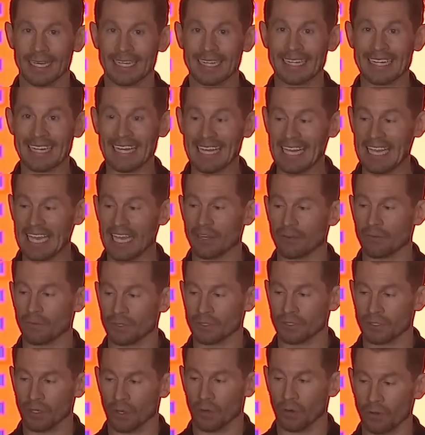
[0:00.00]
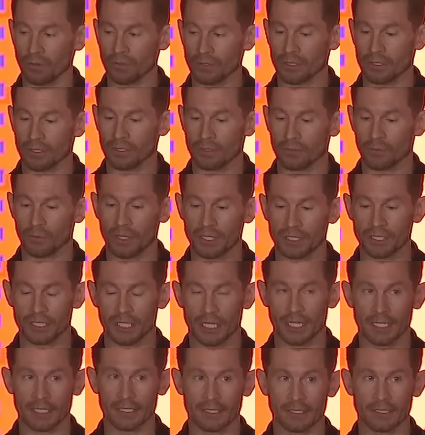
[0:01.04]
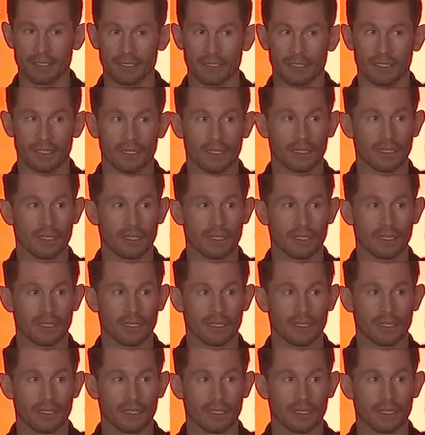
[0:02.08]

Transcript: The end result, which is,